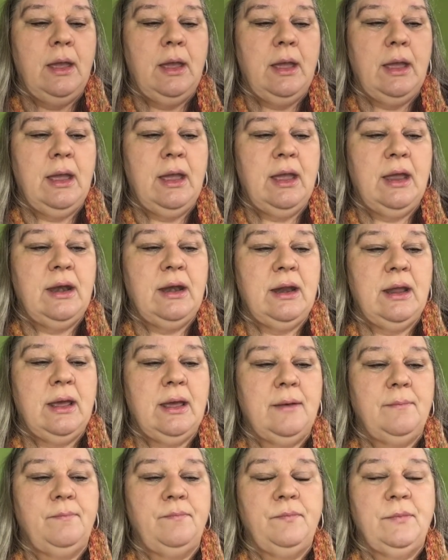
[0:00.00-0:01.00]
And
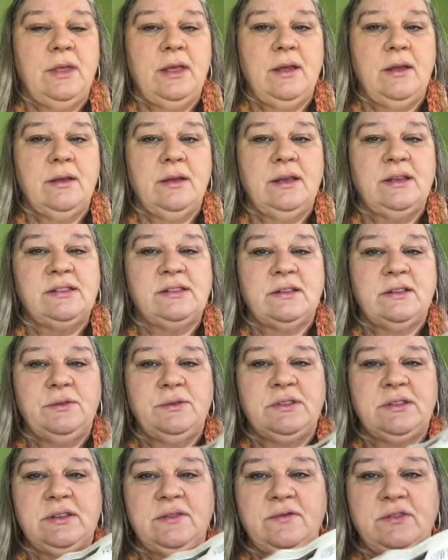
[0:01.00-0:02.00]

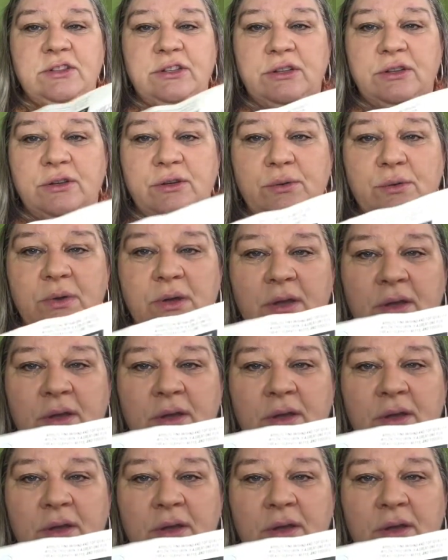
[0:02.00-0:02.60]
exclusive to